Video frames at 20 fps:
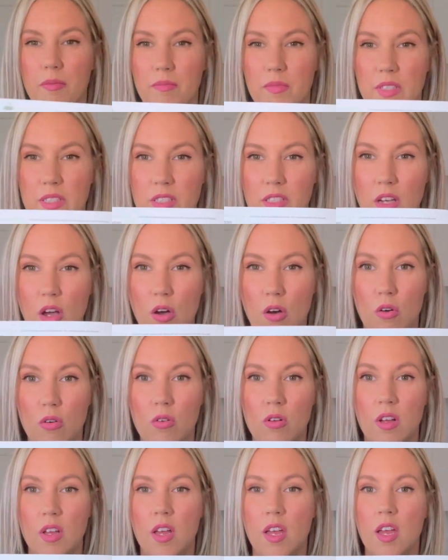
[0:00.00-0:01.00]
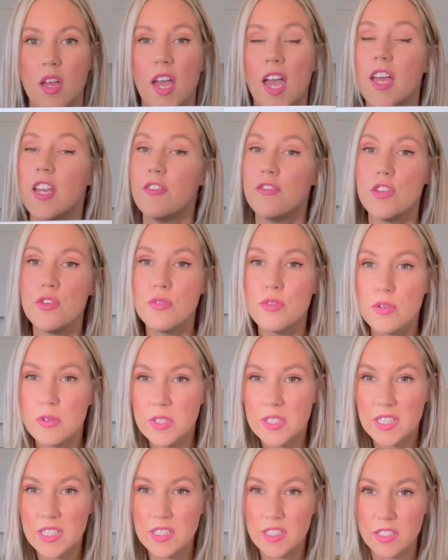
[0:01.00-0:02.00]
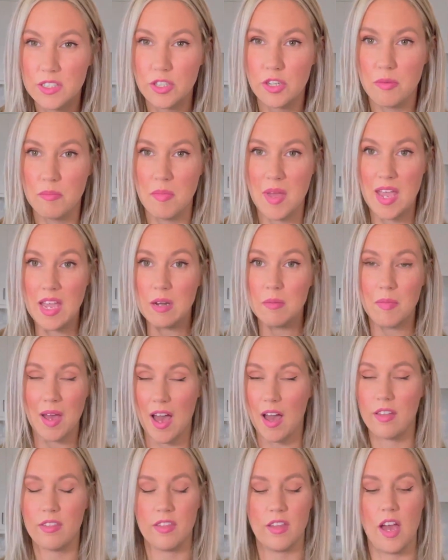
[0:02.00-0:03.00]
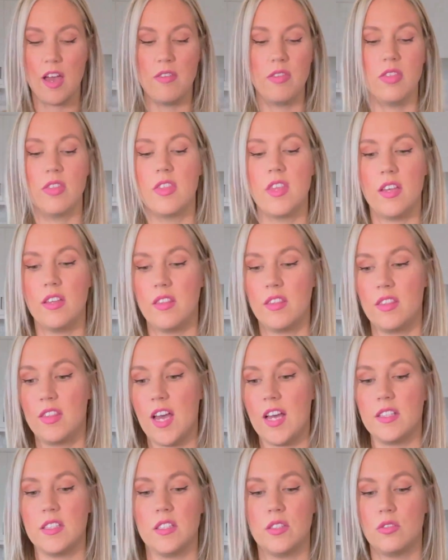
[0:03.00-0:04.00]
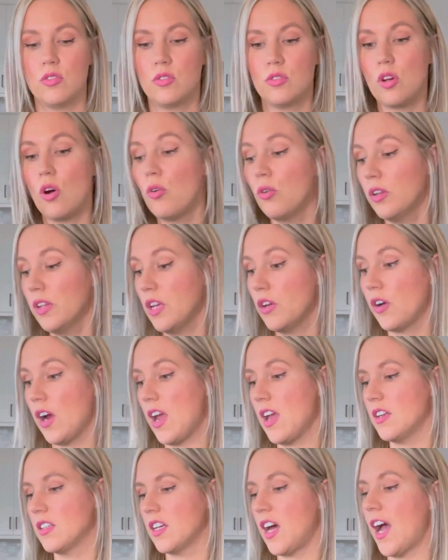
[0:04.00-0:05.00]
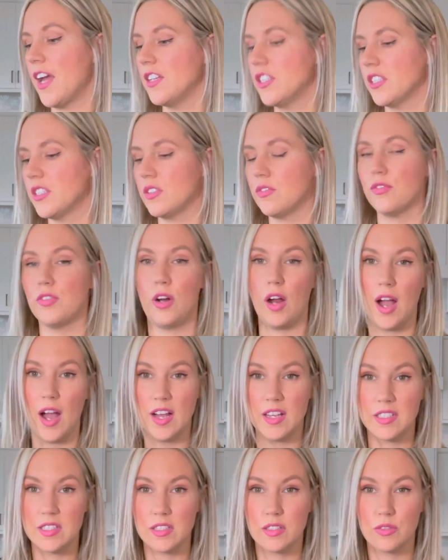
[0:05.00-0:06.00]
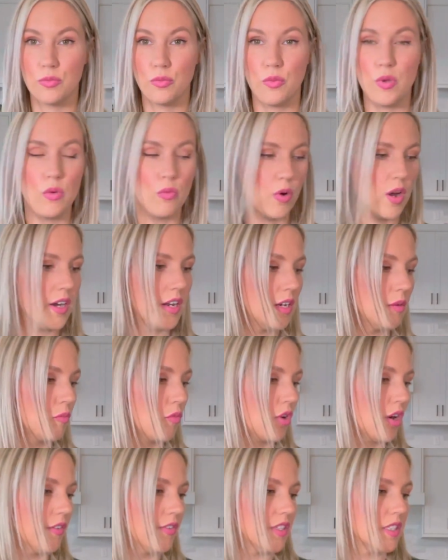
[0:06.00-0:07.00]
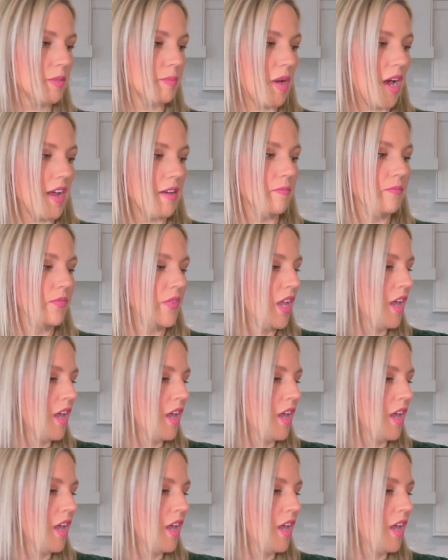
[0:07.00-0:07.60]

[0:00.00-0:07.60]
So, and if you use this as your main math, that's totally great. For us, we wanted more of a spine.